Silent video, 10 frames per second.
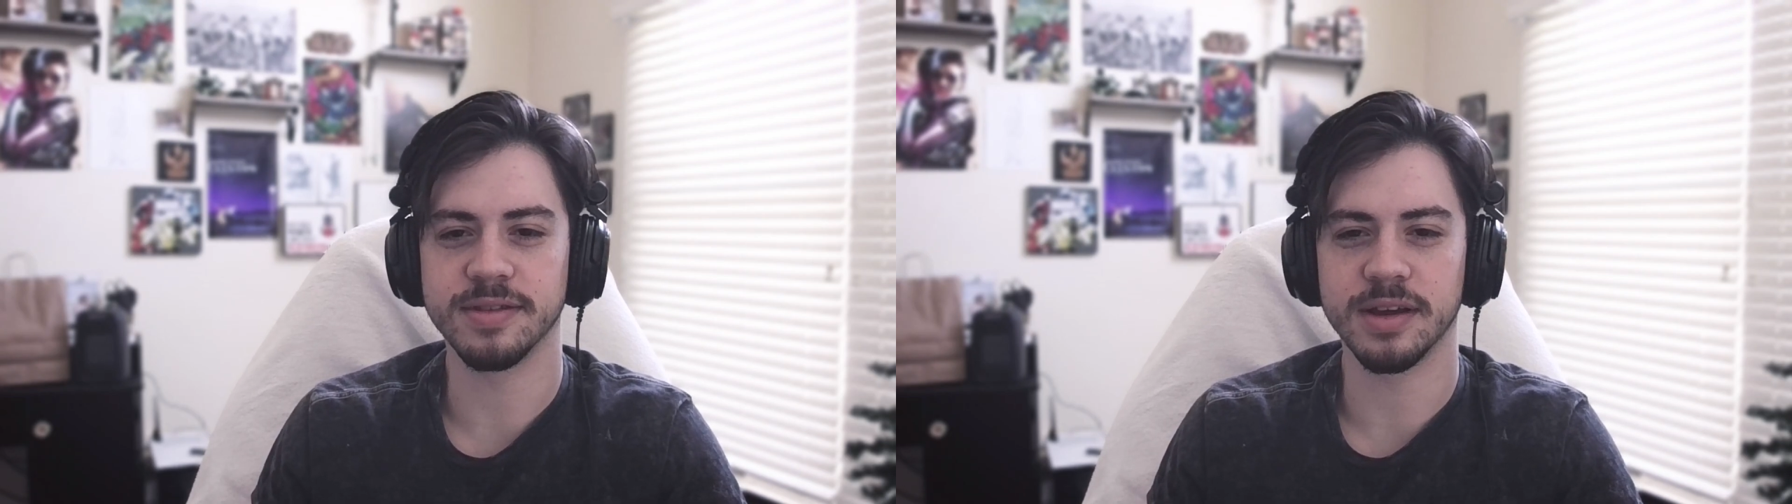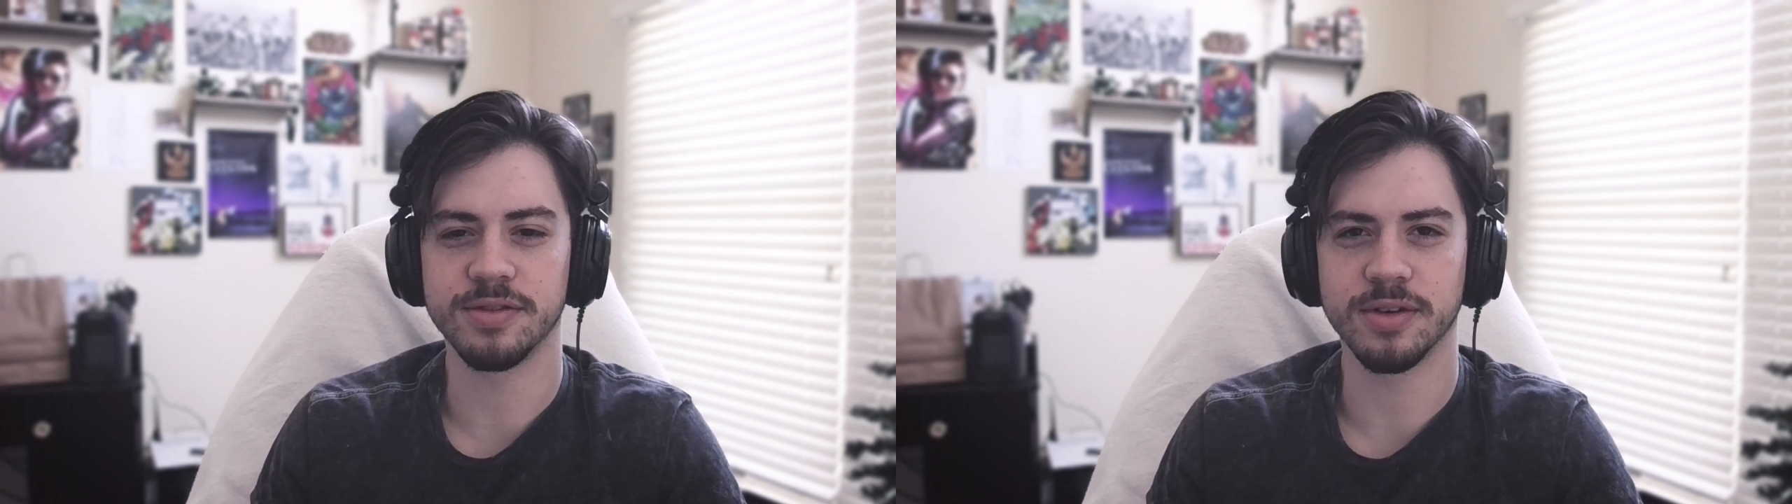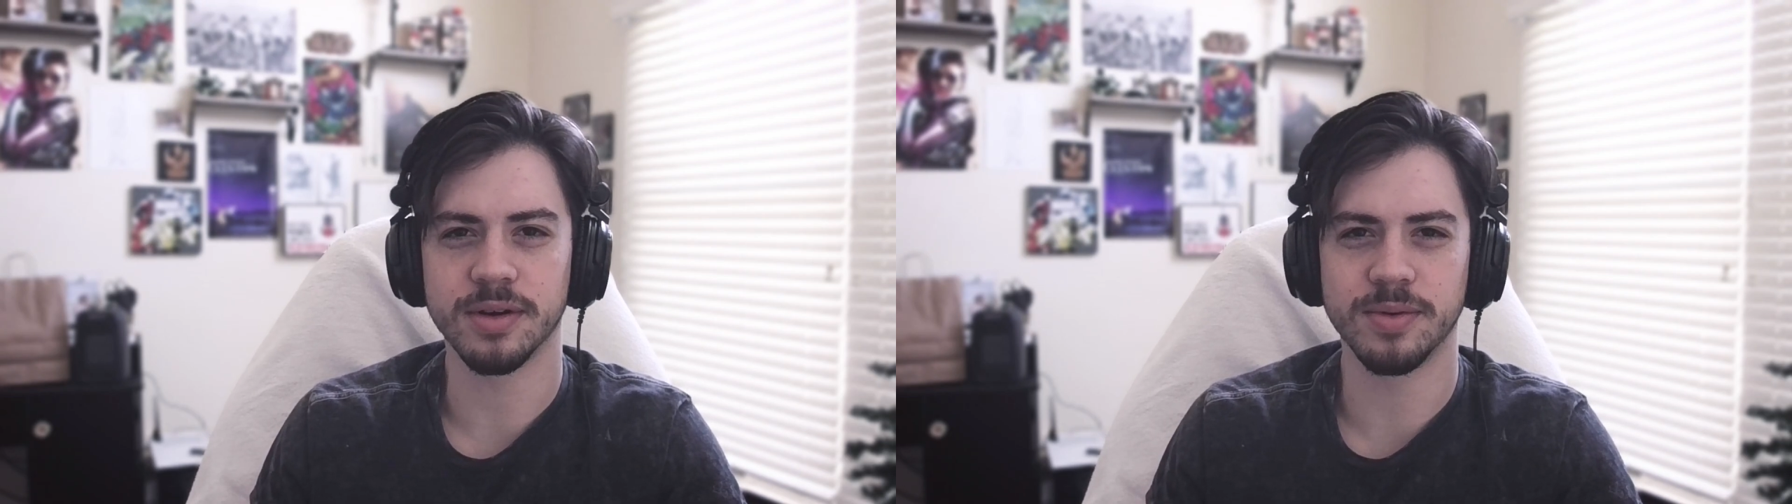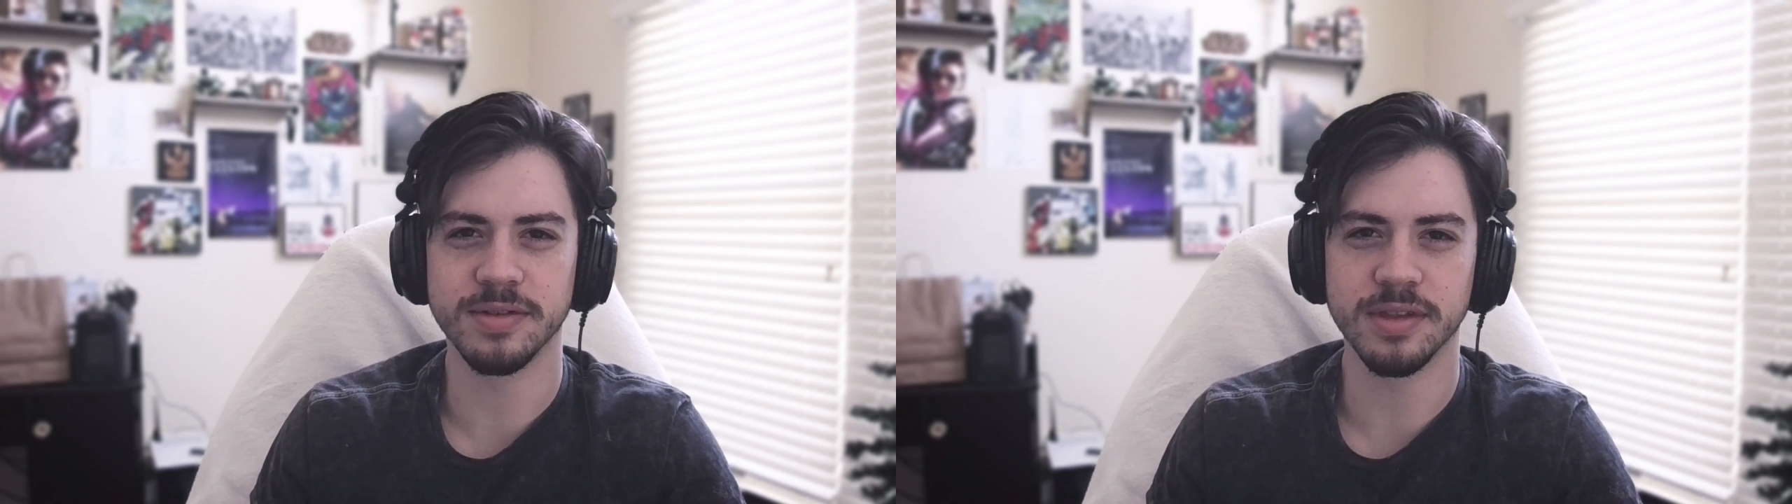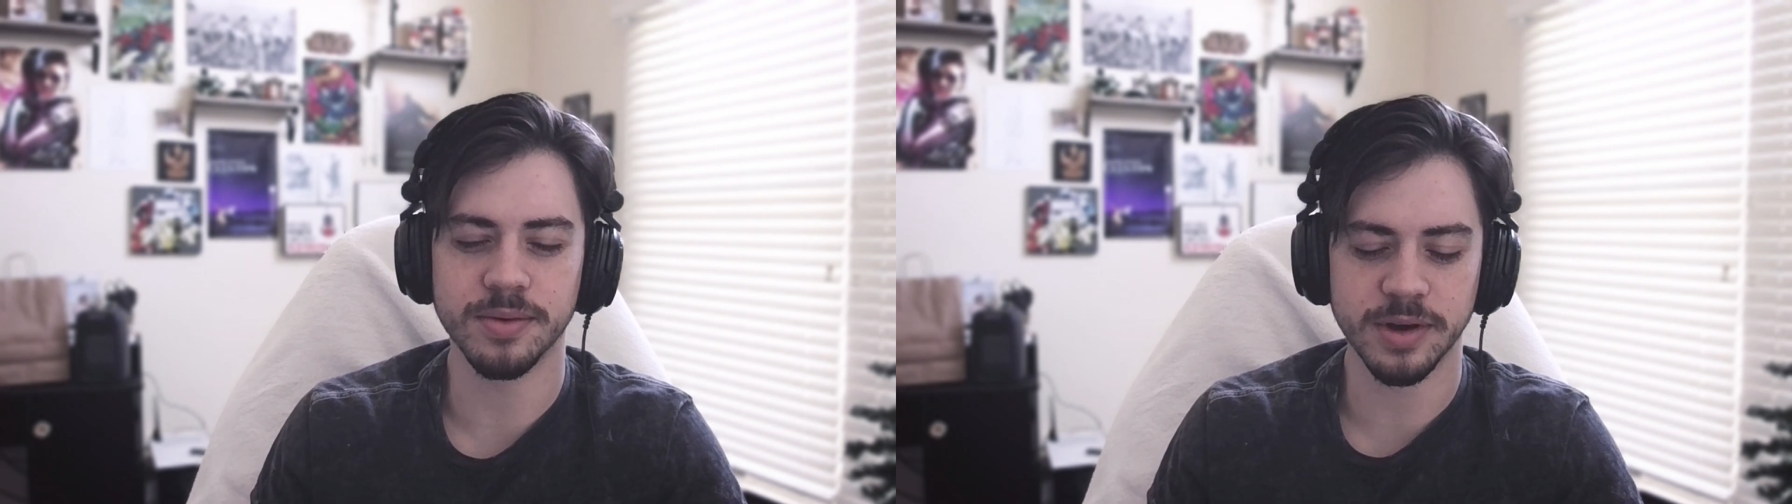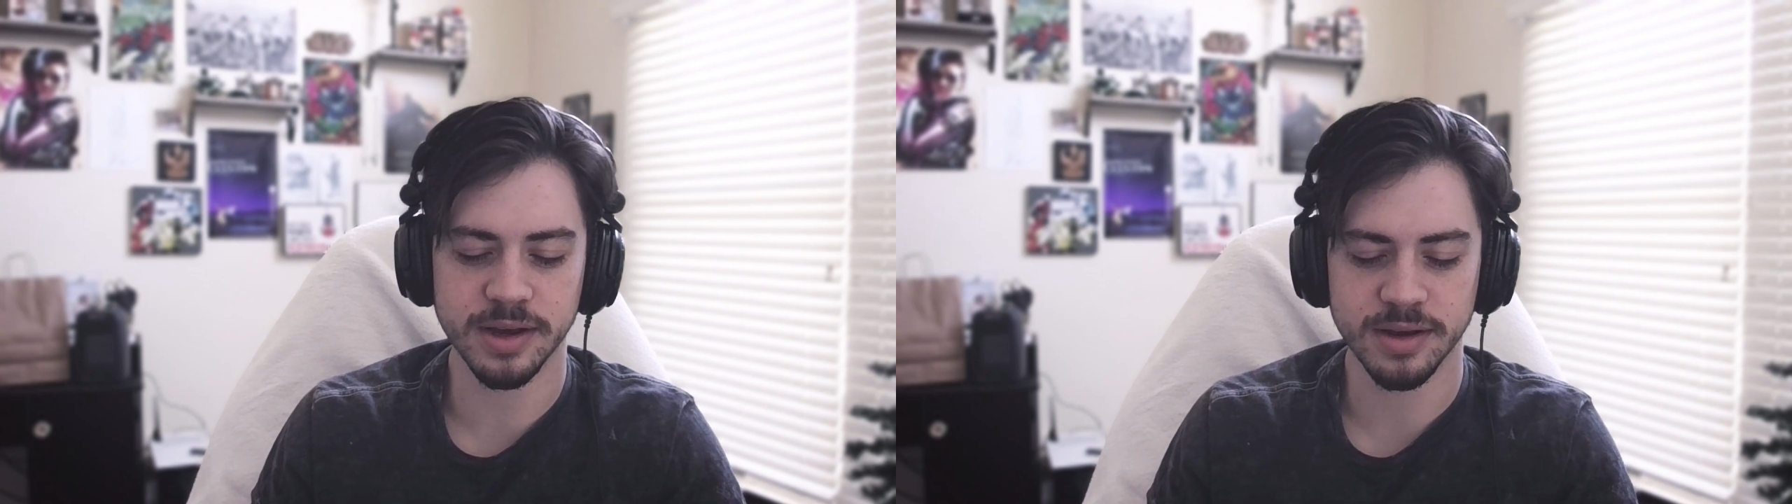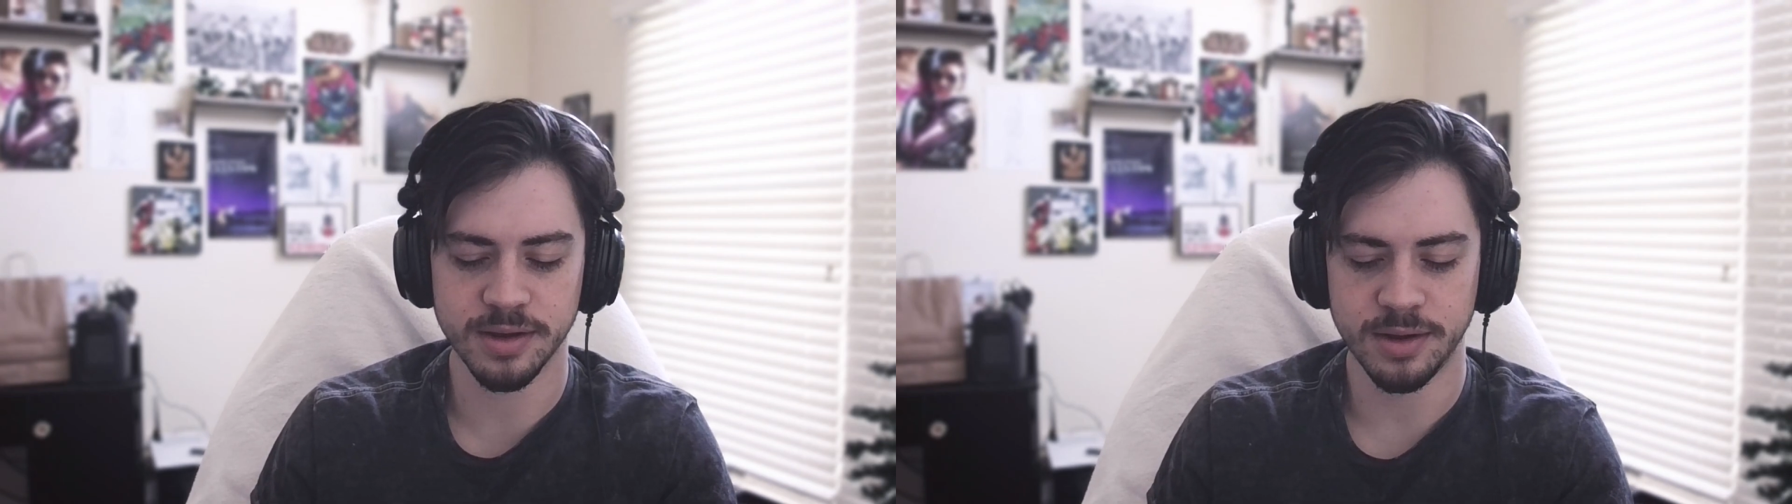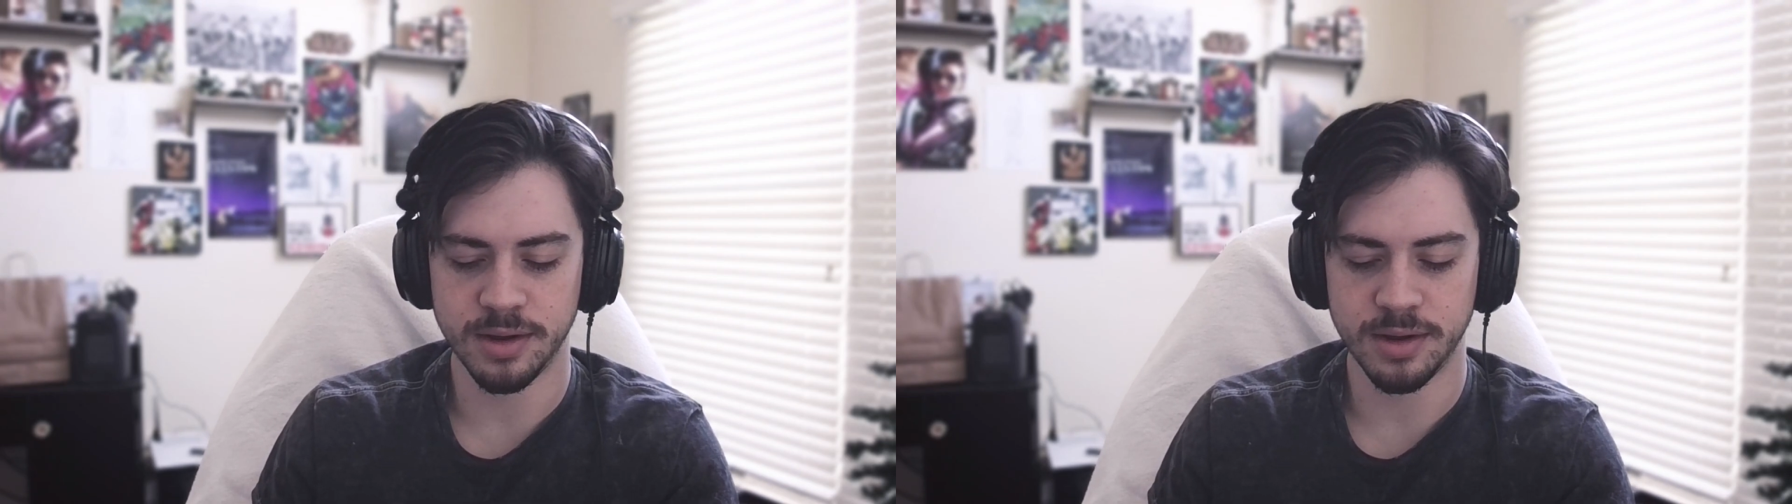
as that truck was in the way.